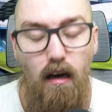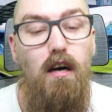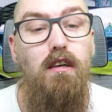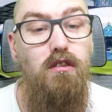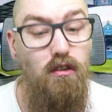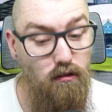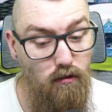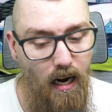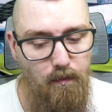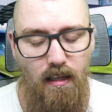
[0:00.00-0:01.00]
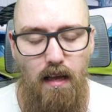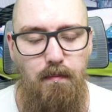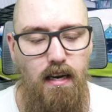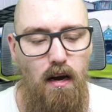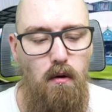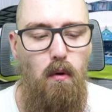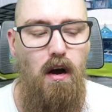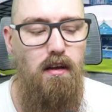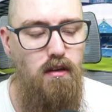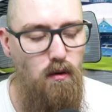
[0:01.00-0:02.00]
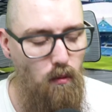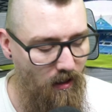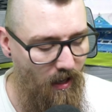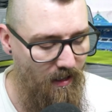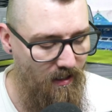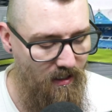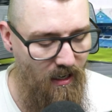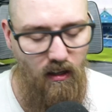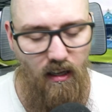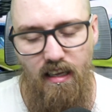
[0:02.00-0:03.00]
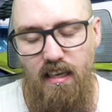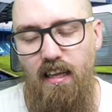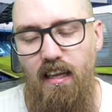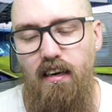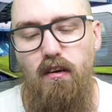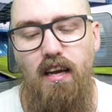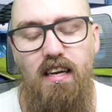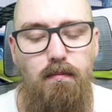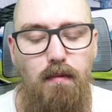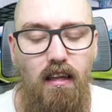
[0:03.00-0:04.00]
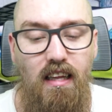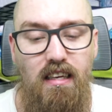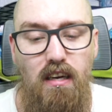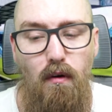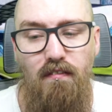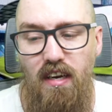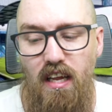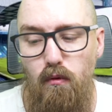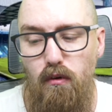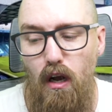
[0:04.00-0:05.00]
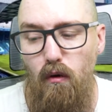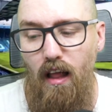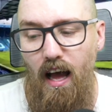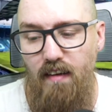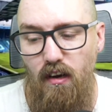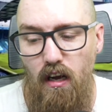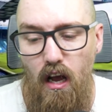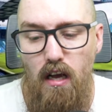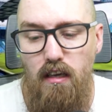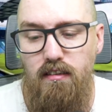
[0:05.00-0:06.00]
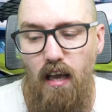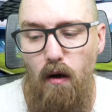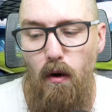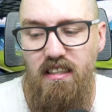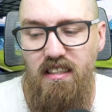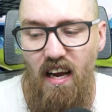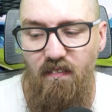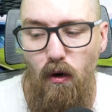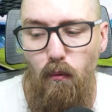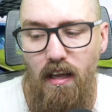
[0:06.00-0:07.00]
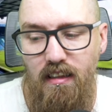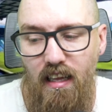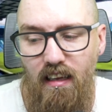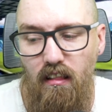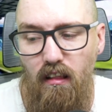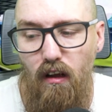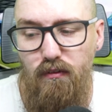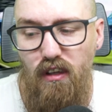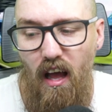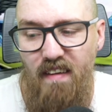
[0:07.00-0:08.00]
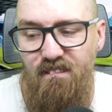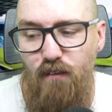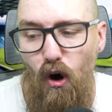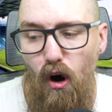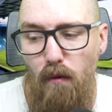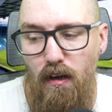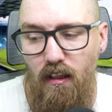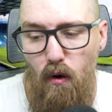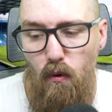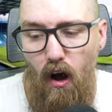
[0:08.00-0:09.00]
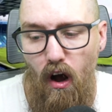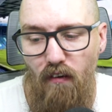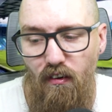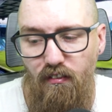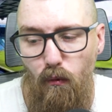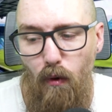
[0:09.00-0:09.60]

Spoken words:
Subscribing lets me know you like the channel. And if you hit that notification bell, let you know when video go live. So Sheffield Wednesday loved a former loan offer for